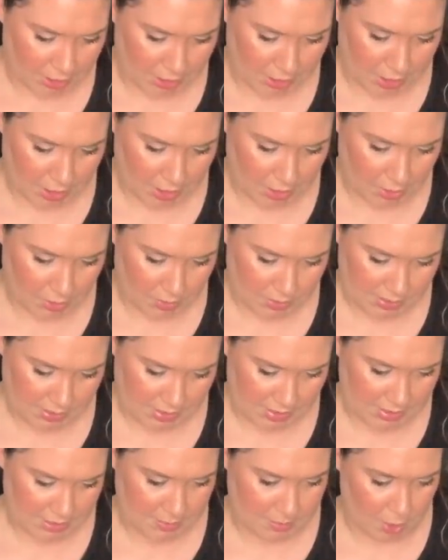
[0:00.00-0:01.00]
& Co.
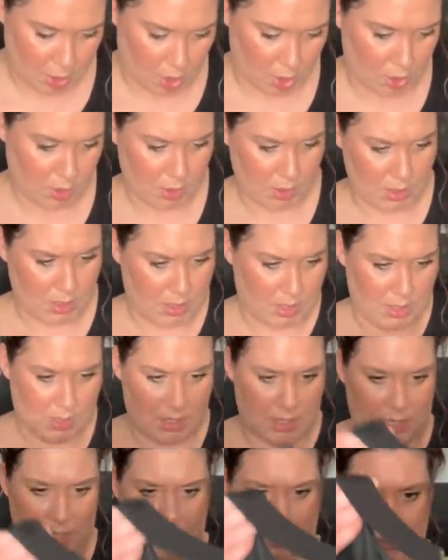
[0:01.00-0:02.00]
Size small.
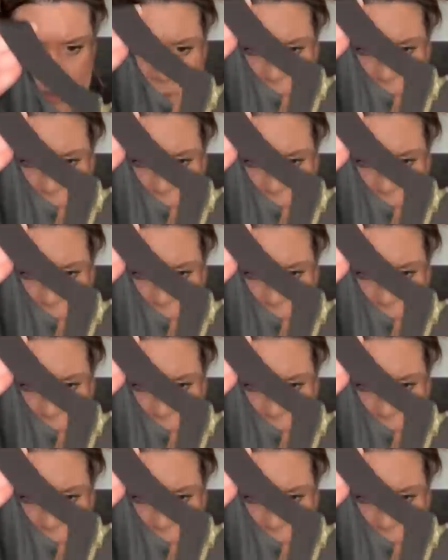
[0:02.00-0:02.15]
I don't